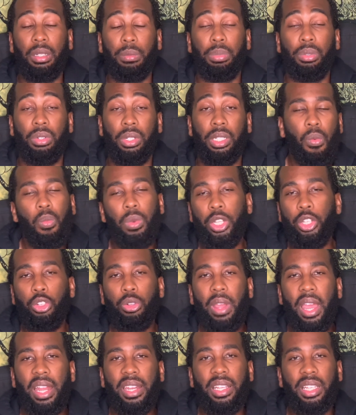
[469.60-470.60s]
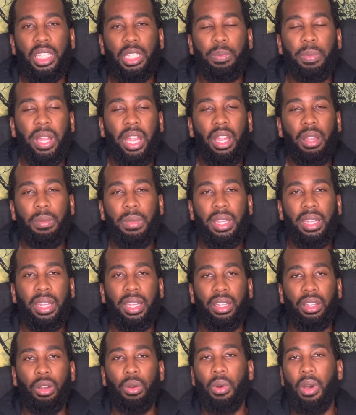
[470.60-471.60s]
point. When you try to experiment and
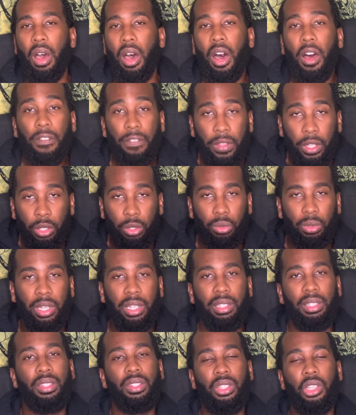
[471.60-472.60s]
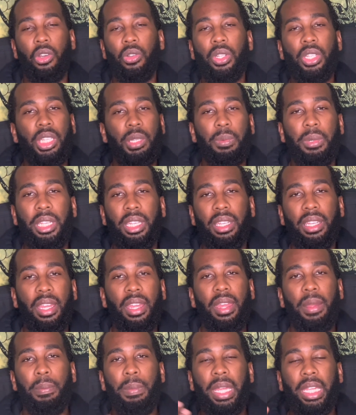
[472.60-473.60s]
go off the grid, so to speak,
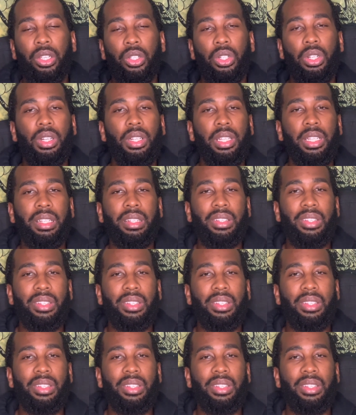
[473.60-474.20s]
make sure that you're